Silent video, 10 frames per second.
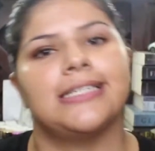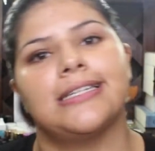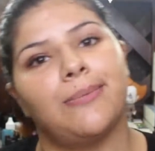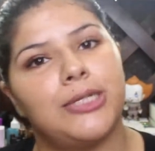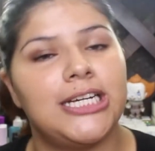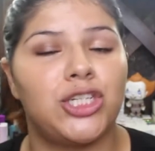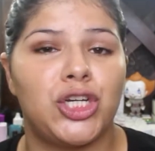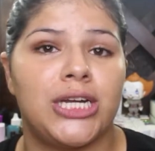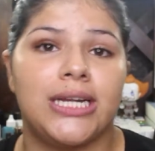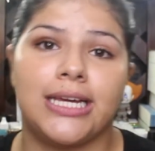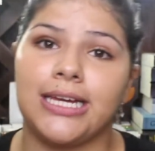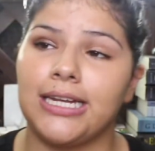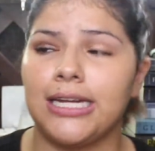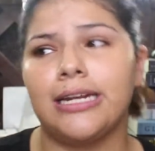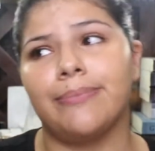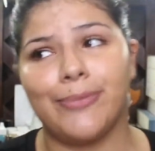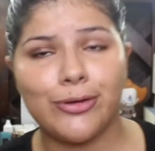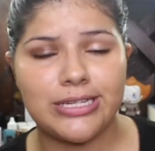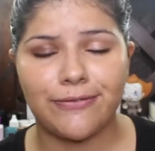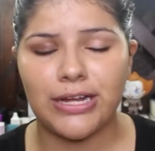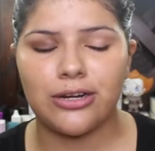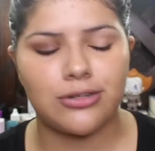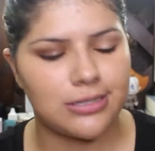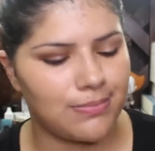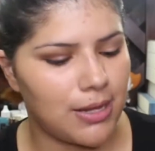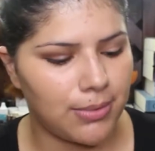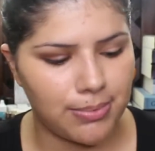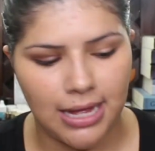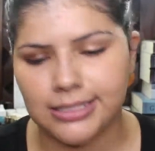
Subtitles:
He's a musician. He needed music videos and blah blah blah.